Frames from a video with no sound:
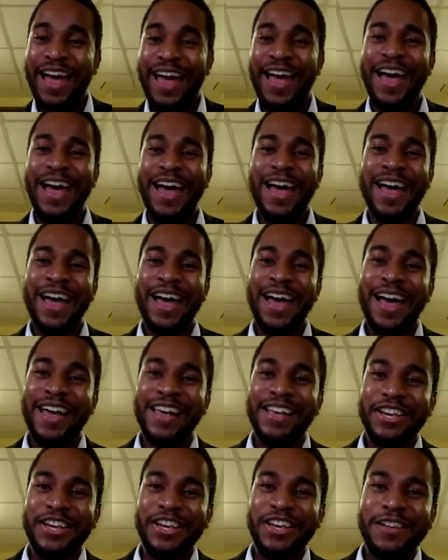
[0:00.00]
Ah, uh,
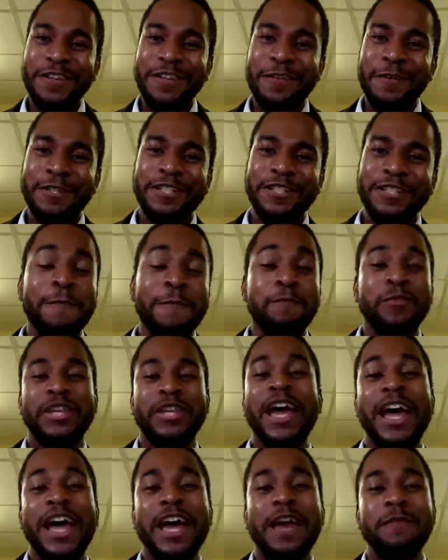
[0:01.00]
you,
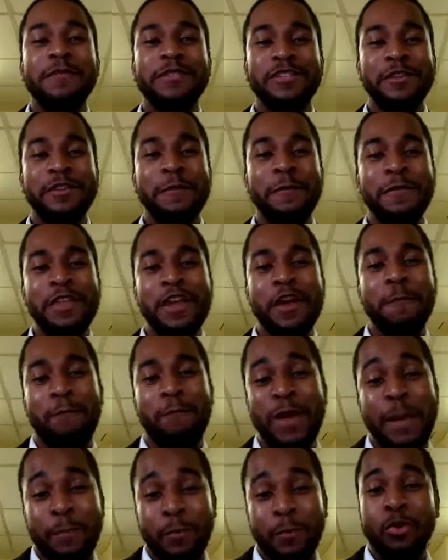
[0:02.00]
sometimes there are
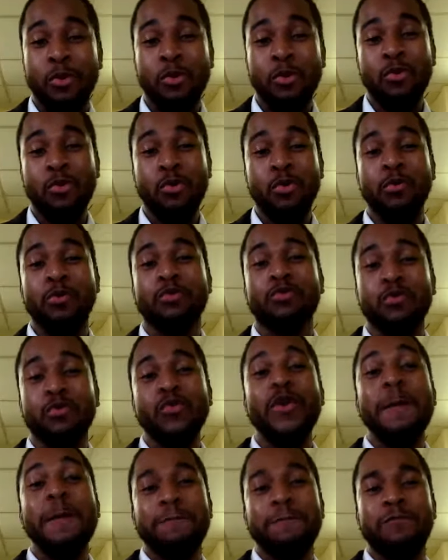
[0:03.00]
people people who
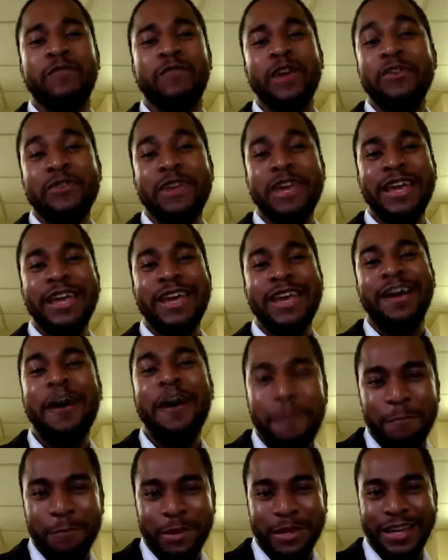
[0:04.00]
grew up very
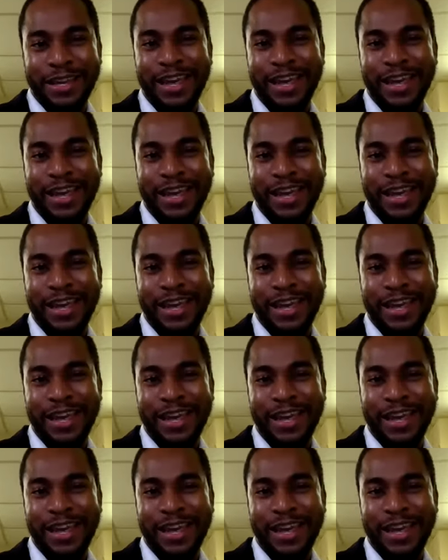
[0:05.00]
humbly.